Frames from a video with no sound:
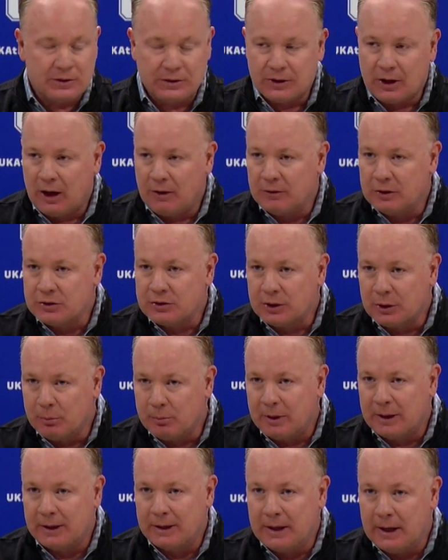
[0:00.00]
this is
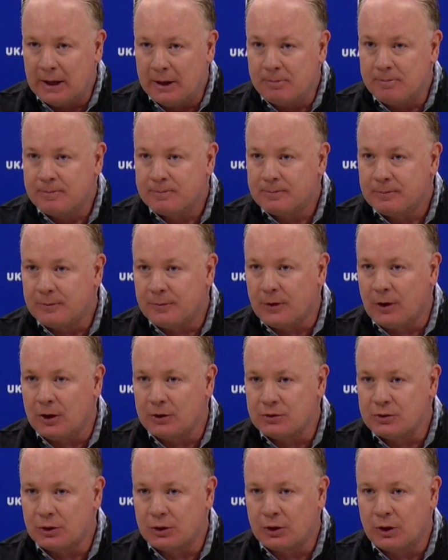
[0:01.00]
obviously a big game
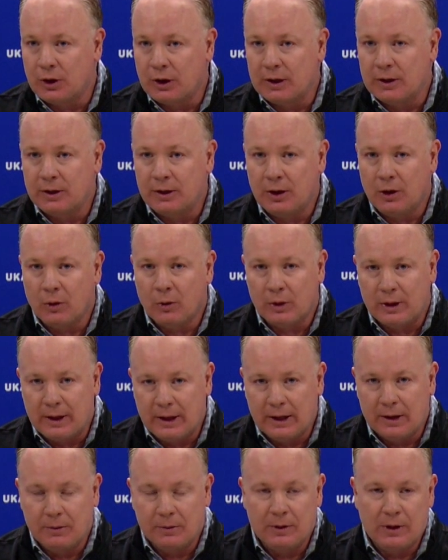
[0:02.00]
for us to, you know,
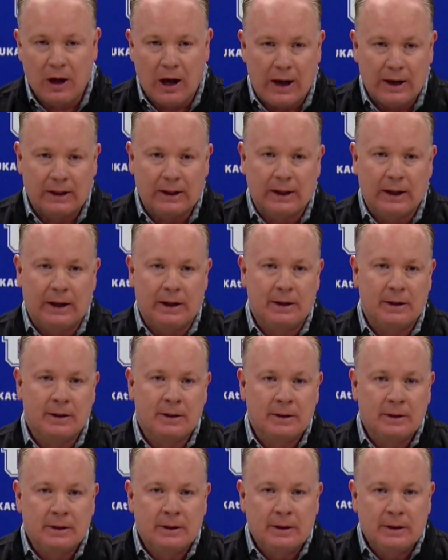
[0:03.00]
again, not let
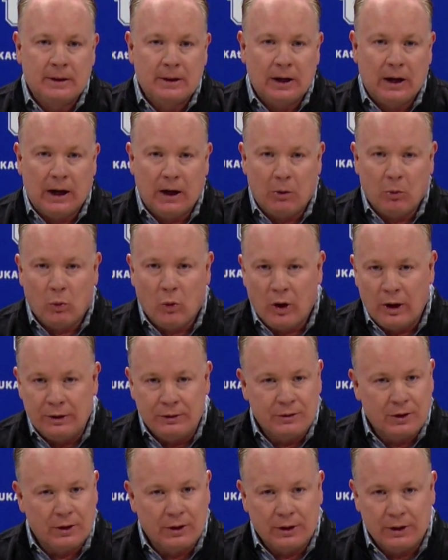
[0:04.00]

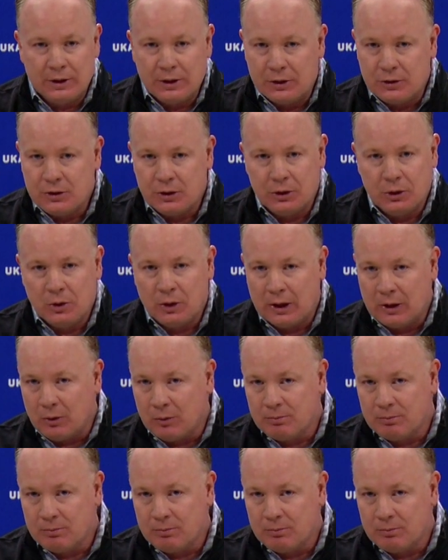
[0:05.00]
one turn into two.